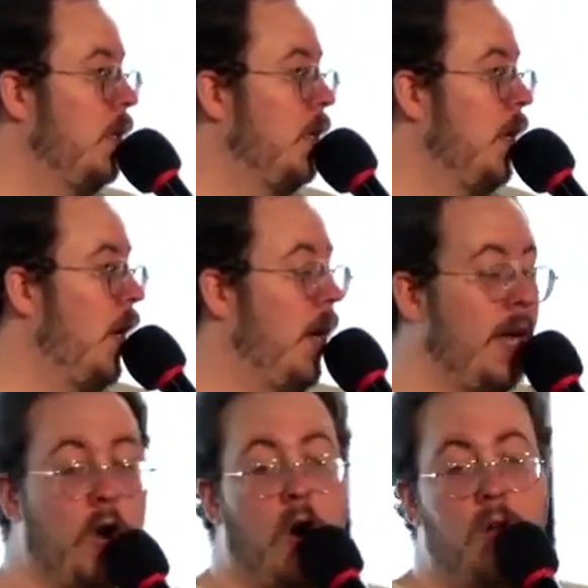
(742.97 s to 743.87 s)
Uh,
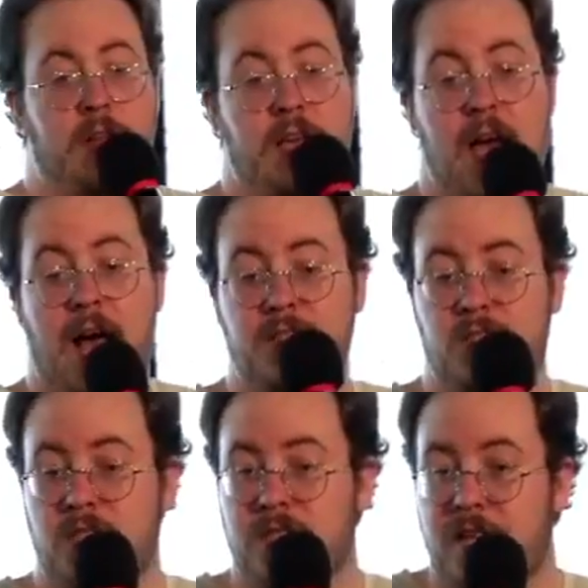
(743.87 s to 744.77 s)
and all he
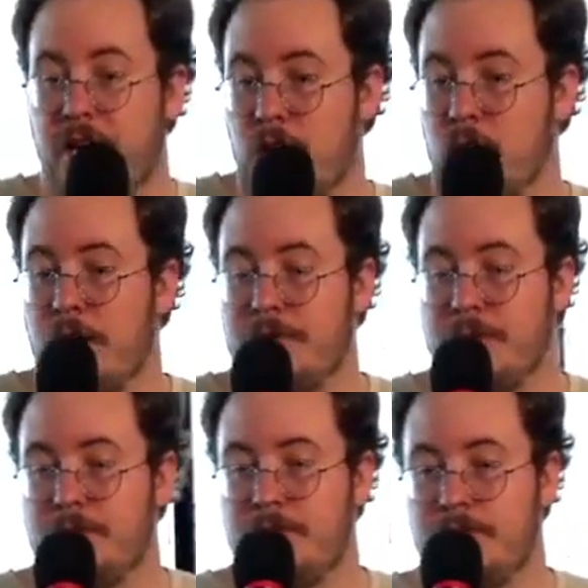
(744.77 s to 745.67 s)
asks is that you love
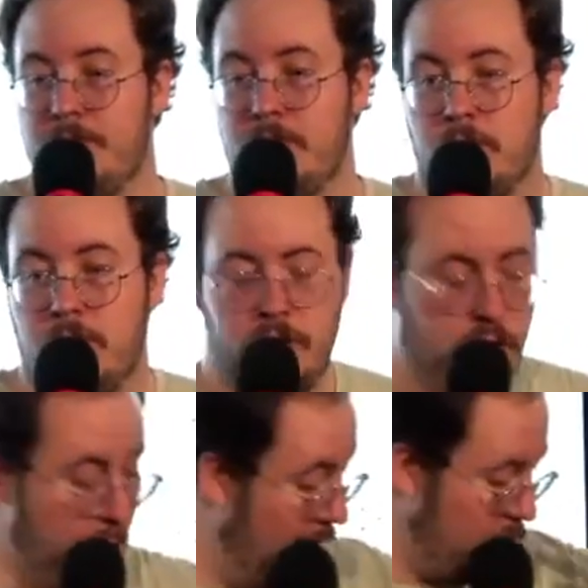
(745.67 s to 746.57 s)
him. And
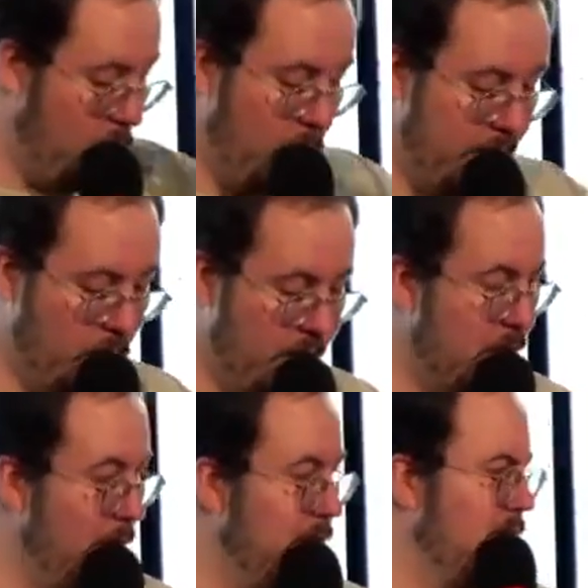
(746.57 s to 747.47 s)
so you ask, well, what, what does
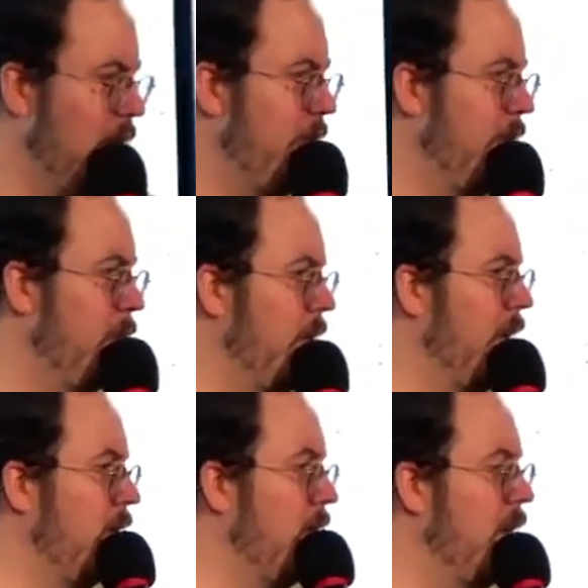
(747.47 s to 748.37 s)
it mean to love him?
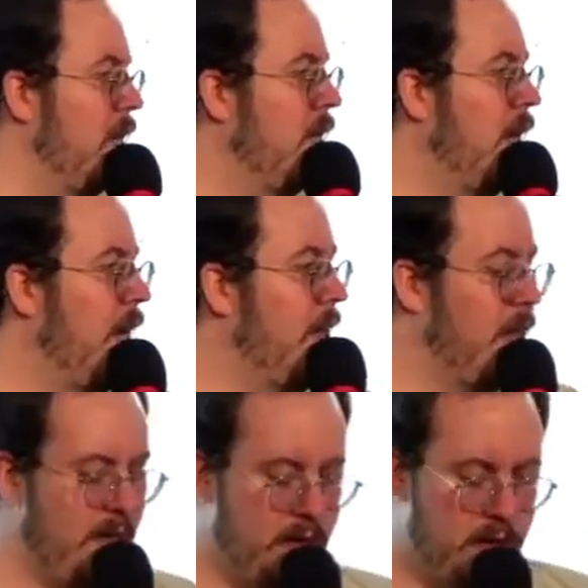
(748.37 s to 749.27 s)
And, and
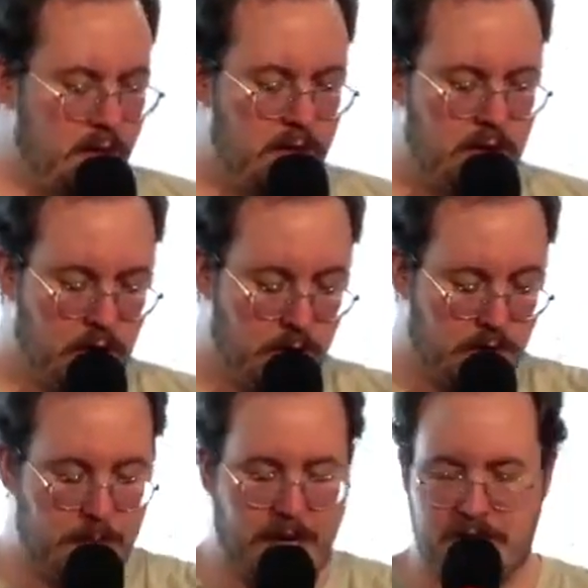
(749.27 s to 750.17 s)
then, you know,
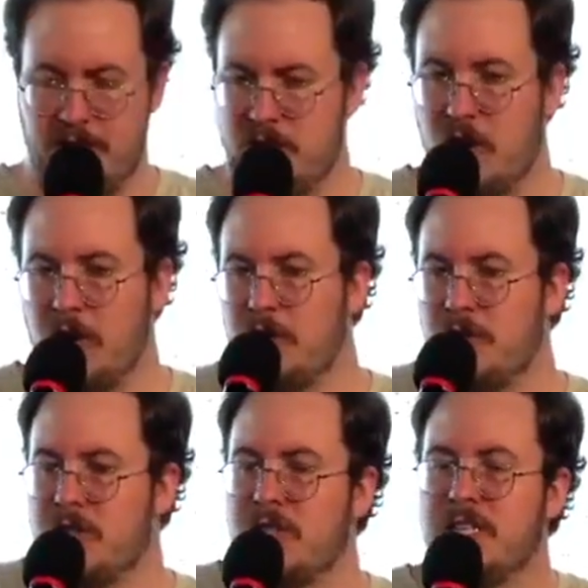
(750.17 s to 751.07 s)
this man says, oh,
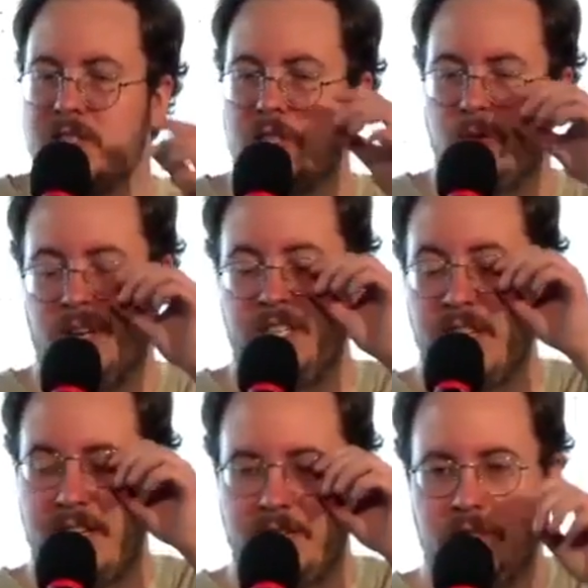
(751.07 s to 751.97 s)
just listen to what he
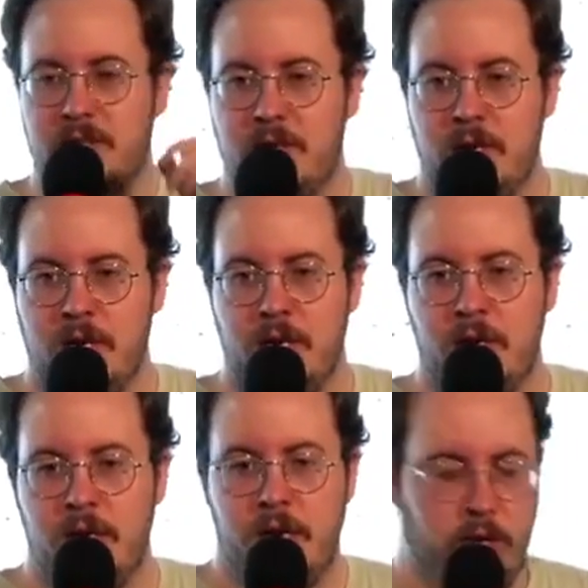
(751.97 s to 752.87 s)
says.
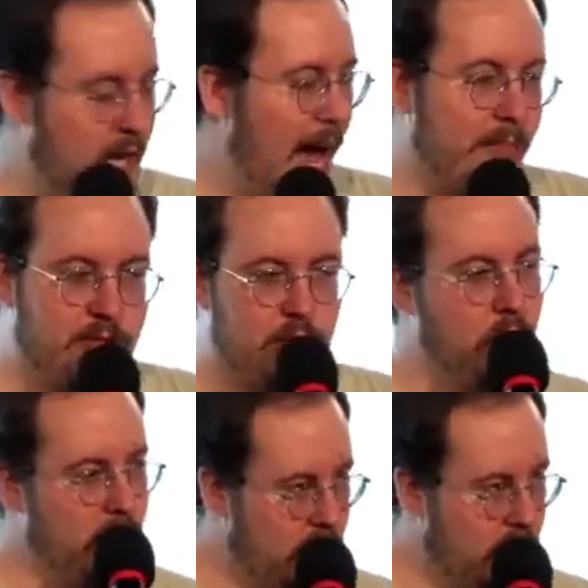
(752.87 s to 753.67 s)
And you say, absolutely.